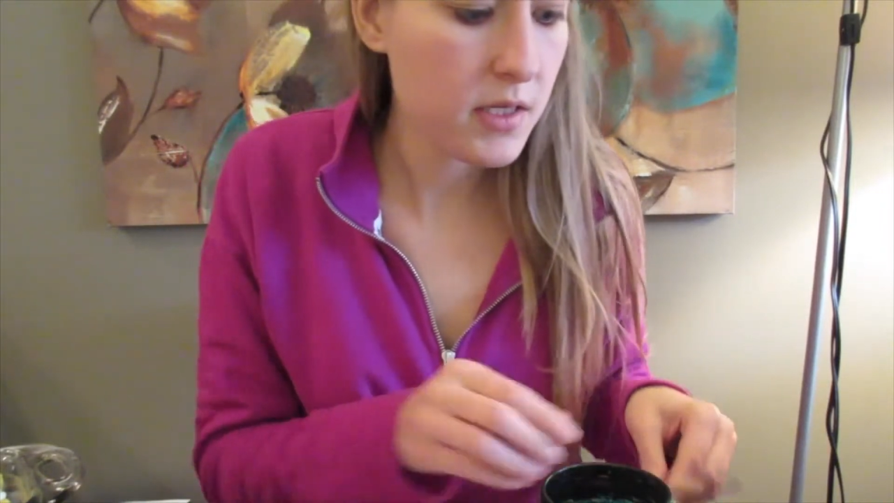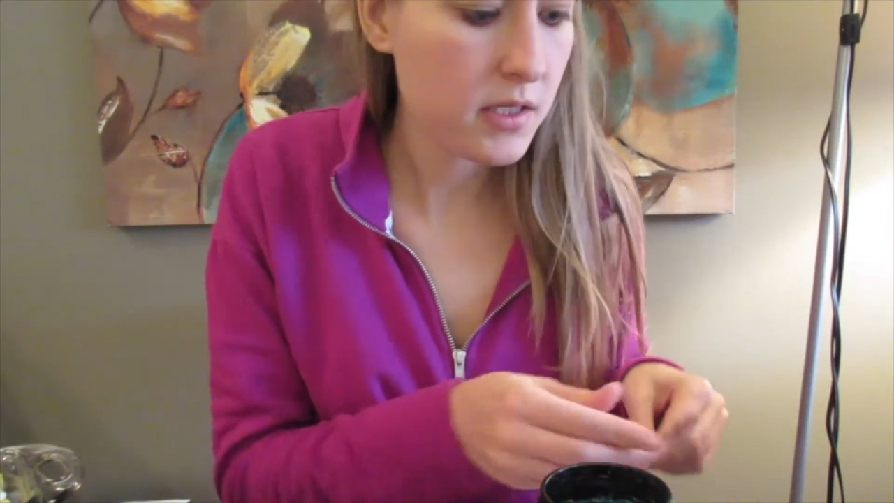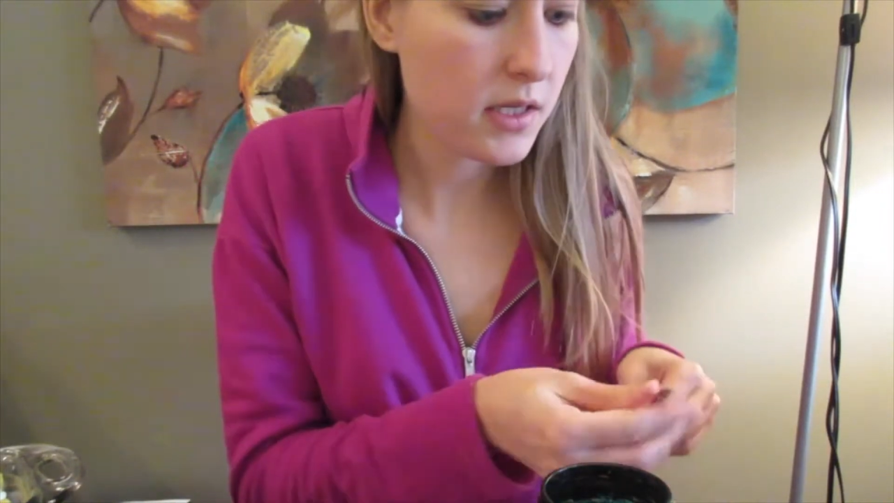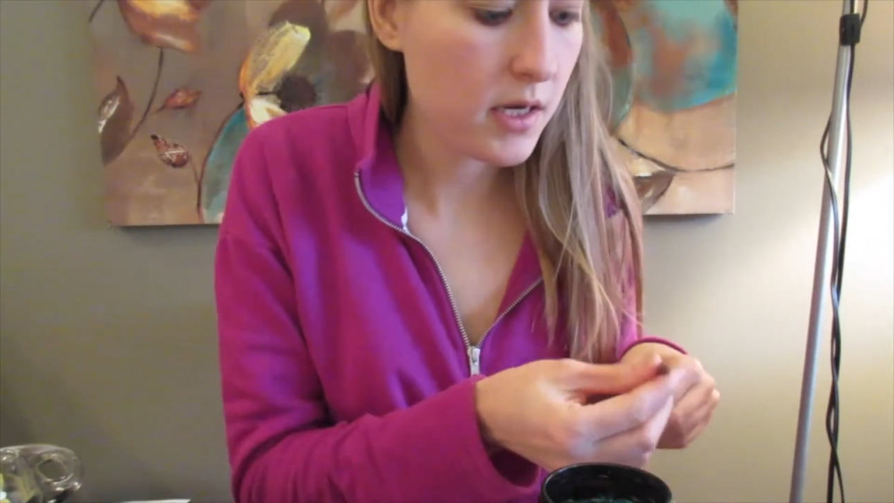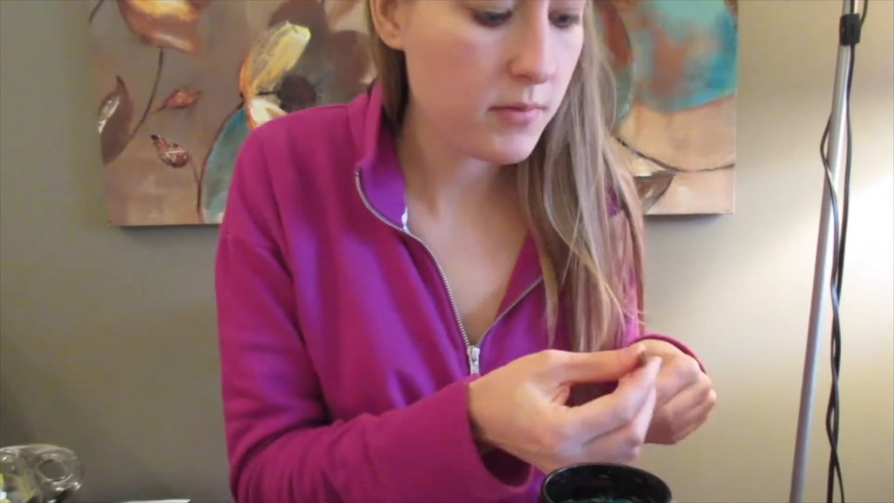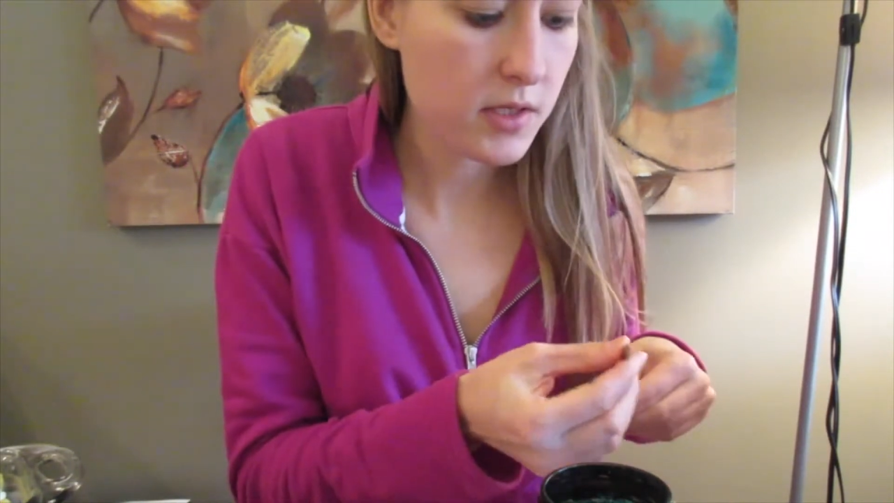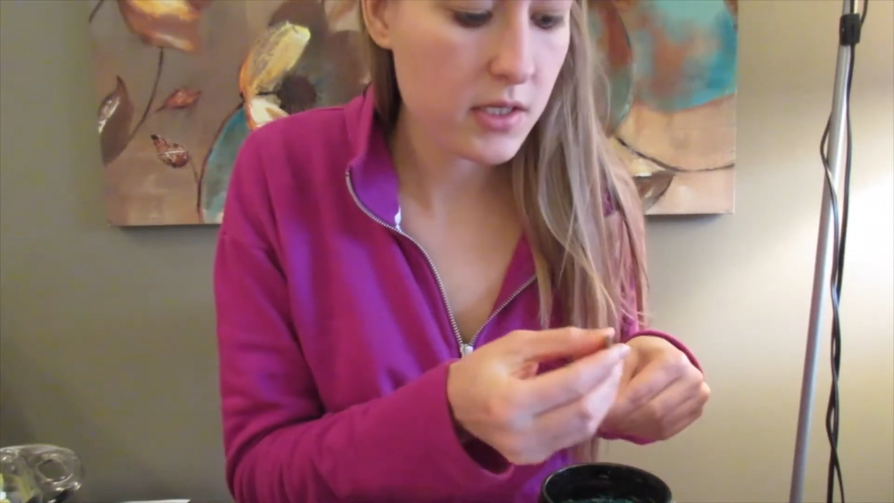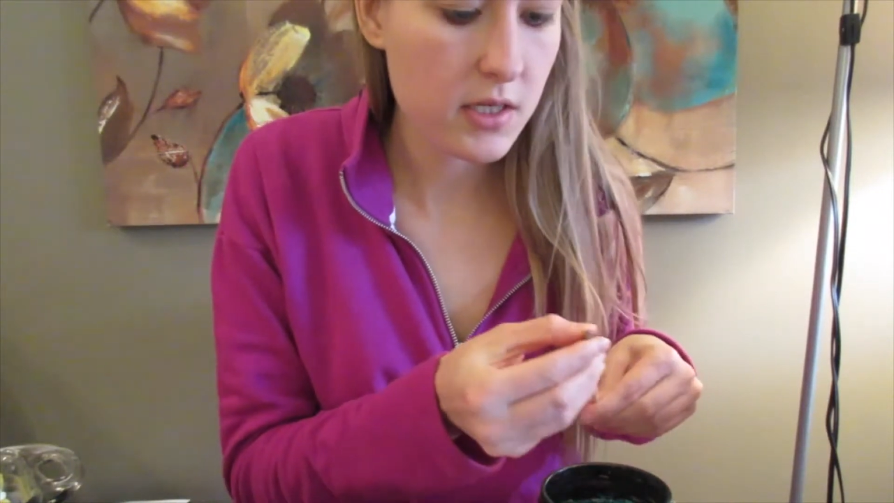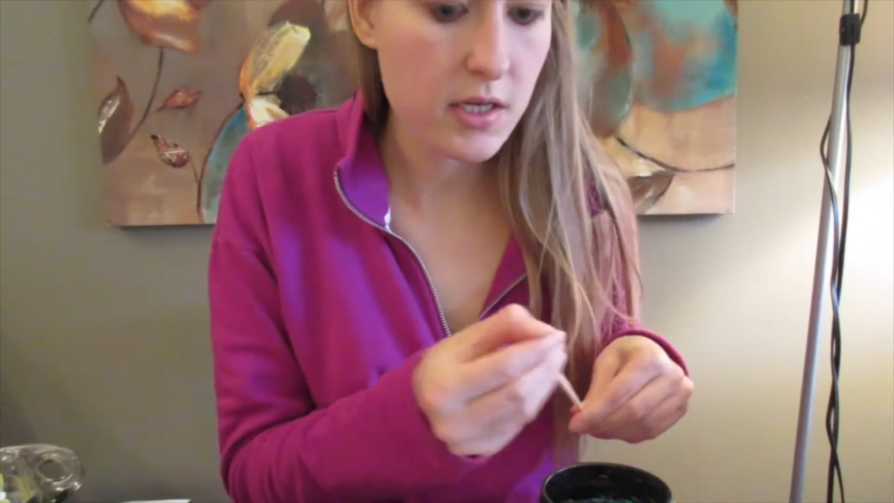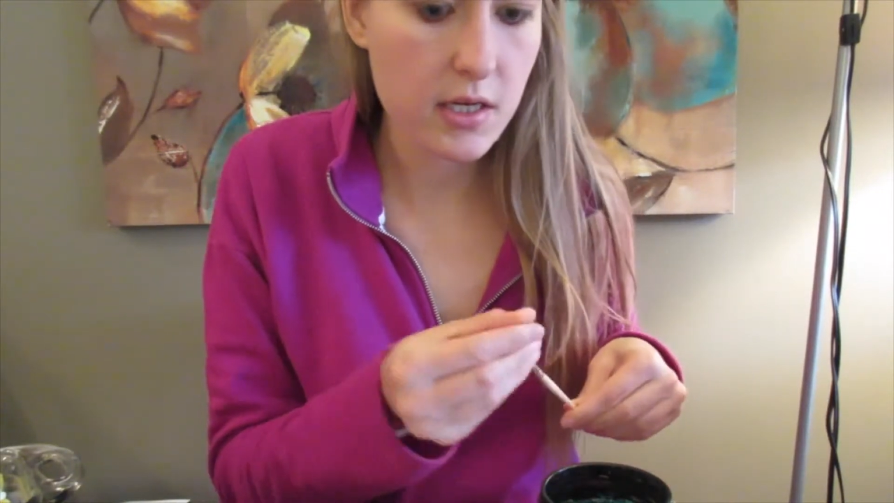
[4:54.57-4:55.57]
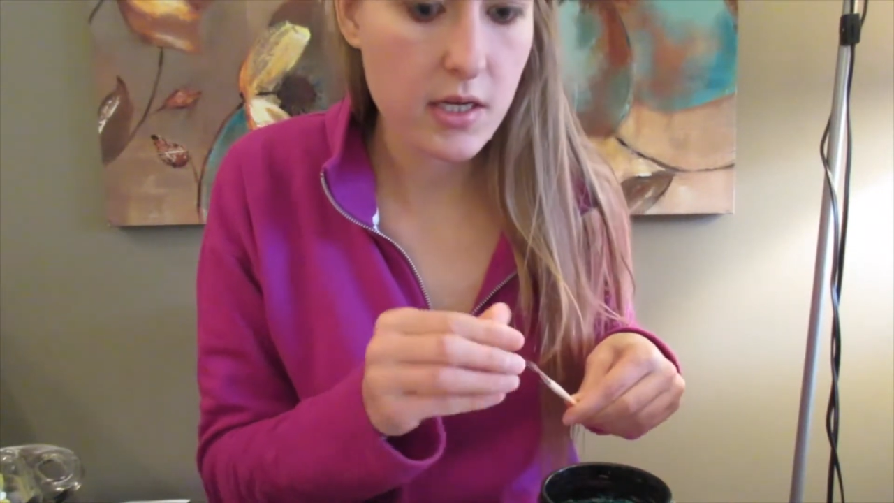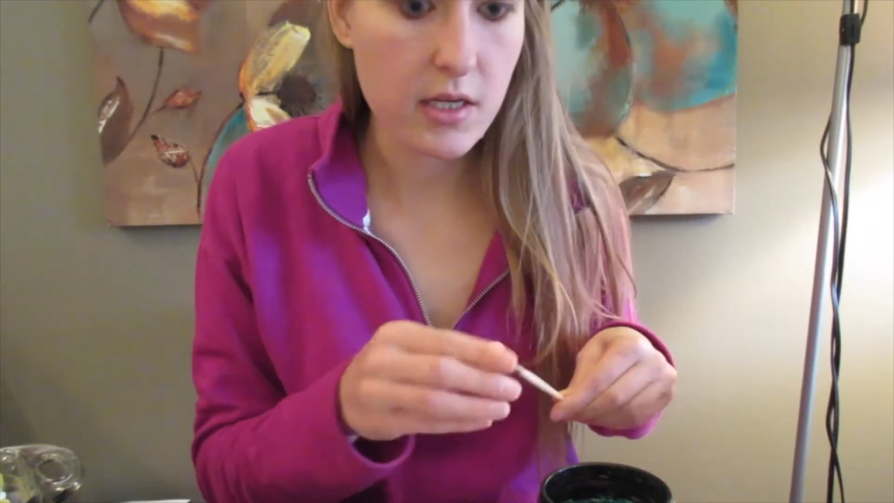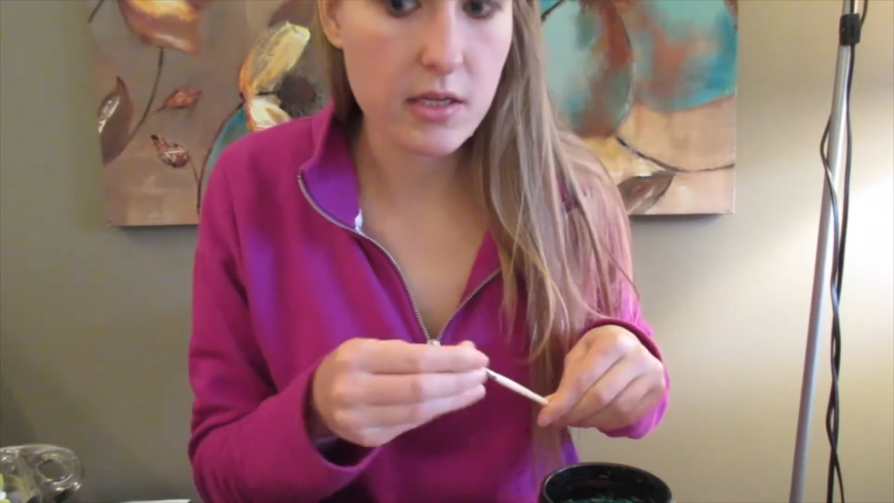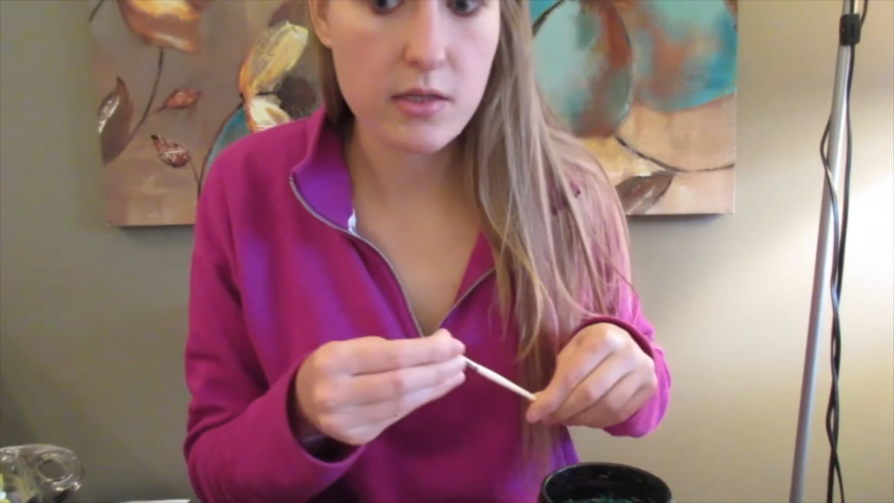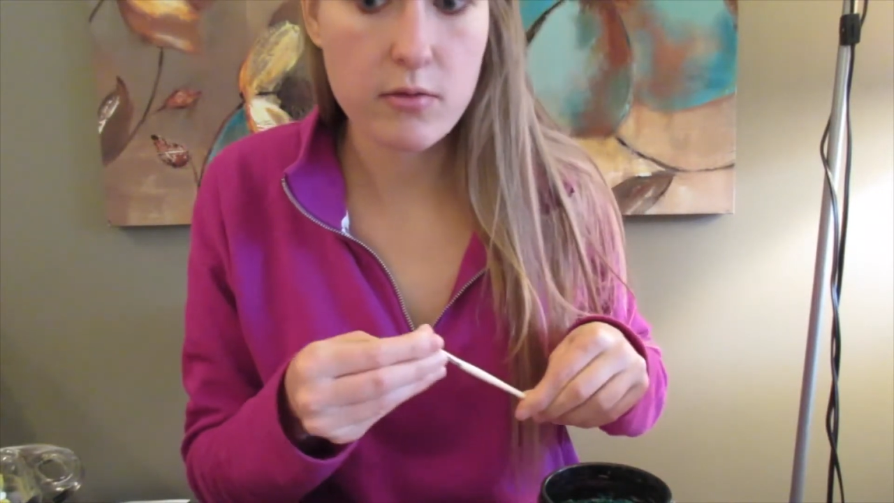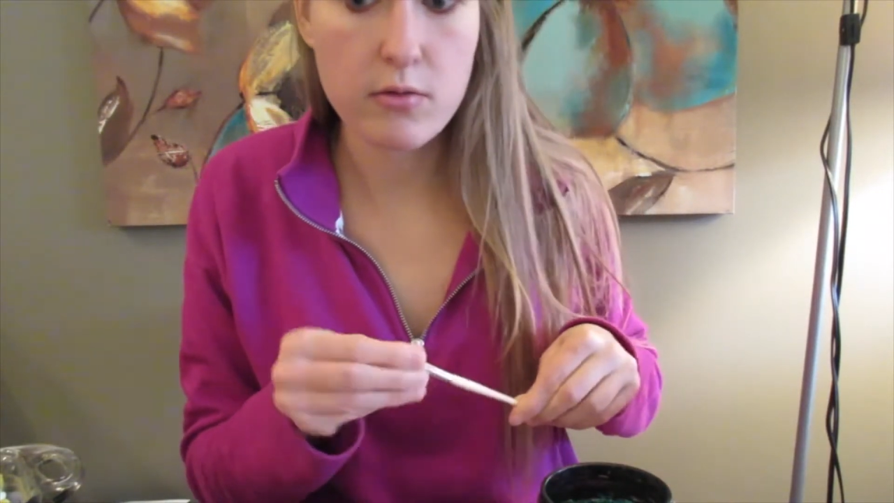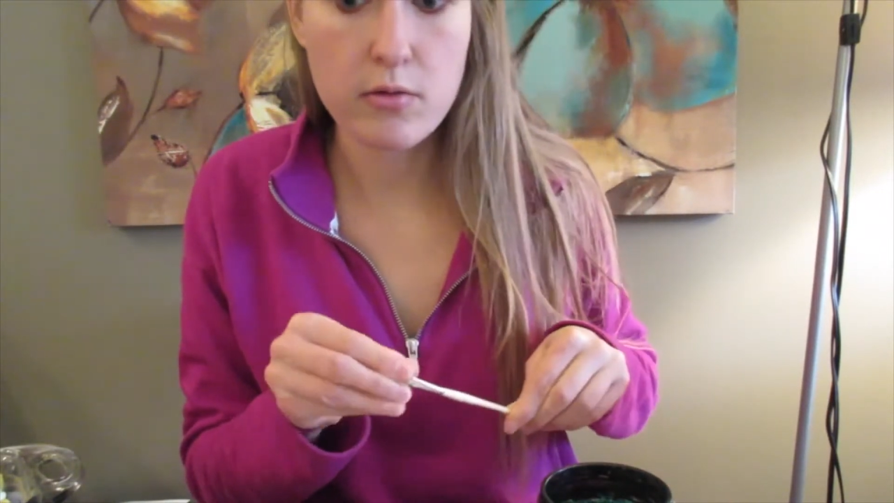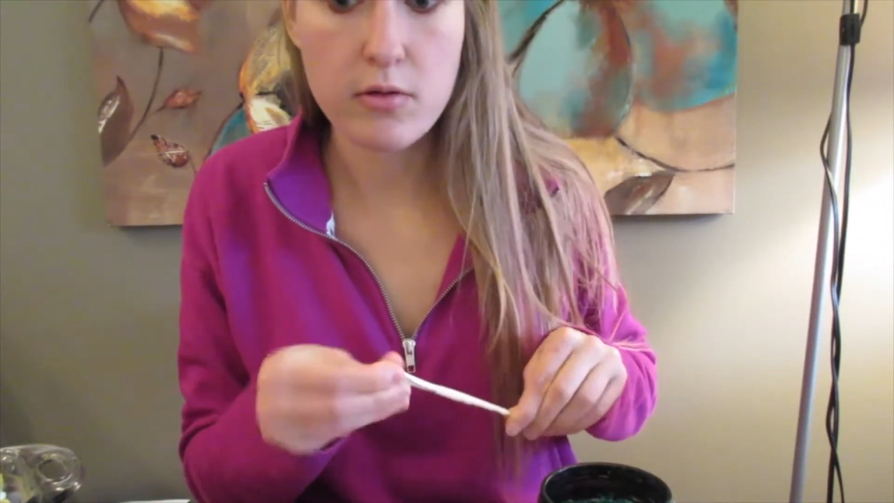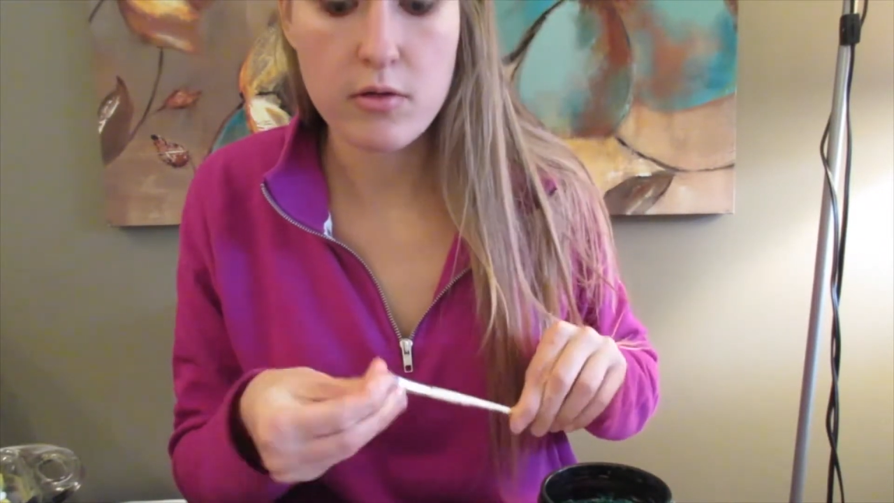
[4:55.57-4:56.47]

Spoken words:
basically I'm just gonna get a little